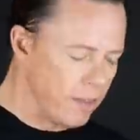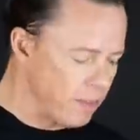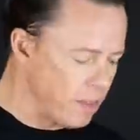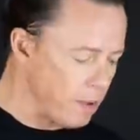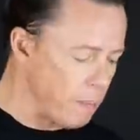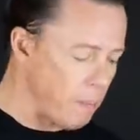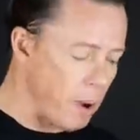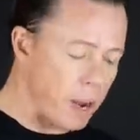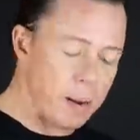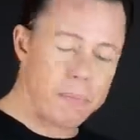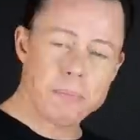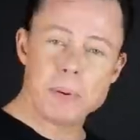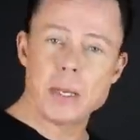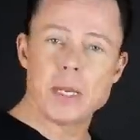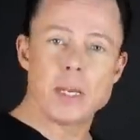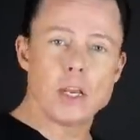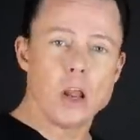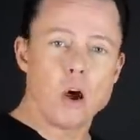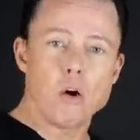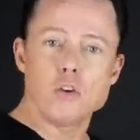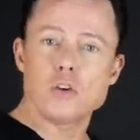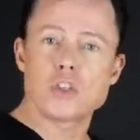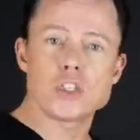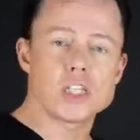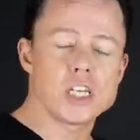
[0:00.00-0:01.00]
There might be
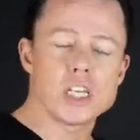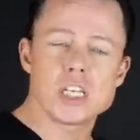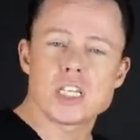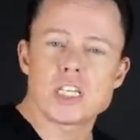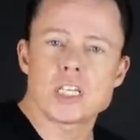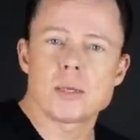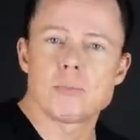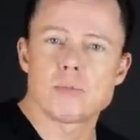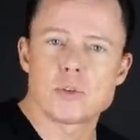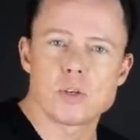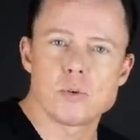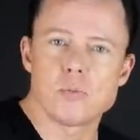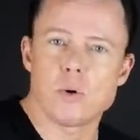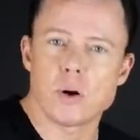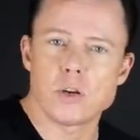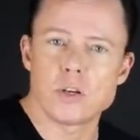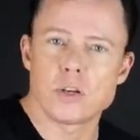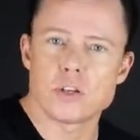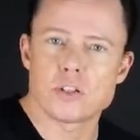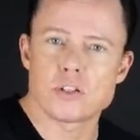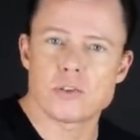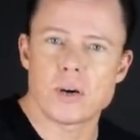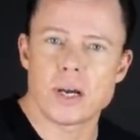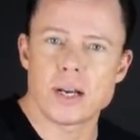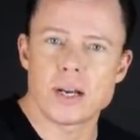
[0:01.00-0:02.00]
no system to what
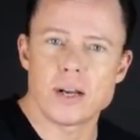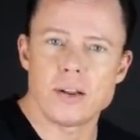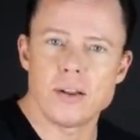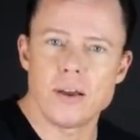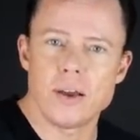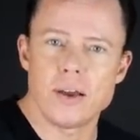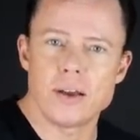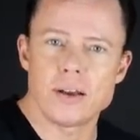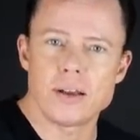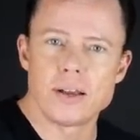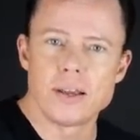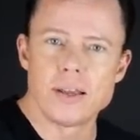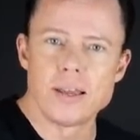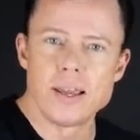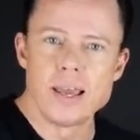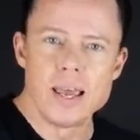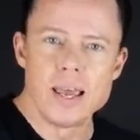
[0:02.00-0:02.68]
you're trying to learn,